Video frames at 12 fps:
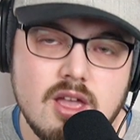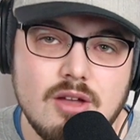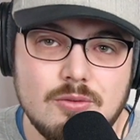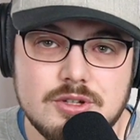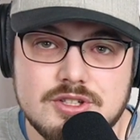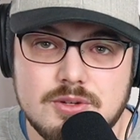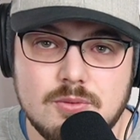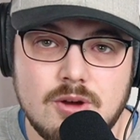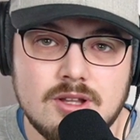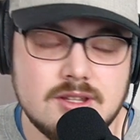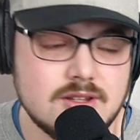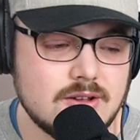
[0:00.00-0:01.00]
what you
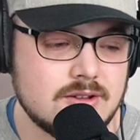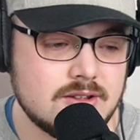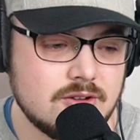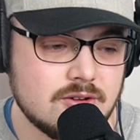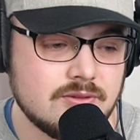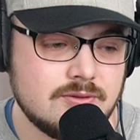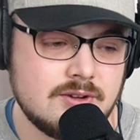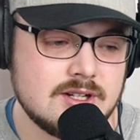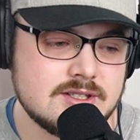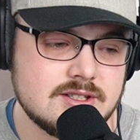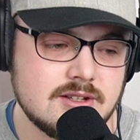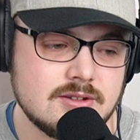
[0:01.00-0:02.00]
want on your
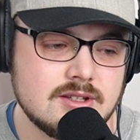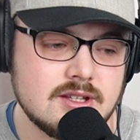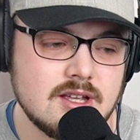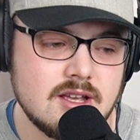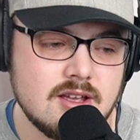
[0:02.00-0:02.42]
first note,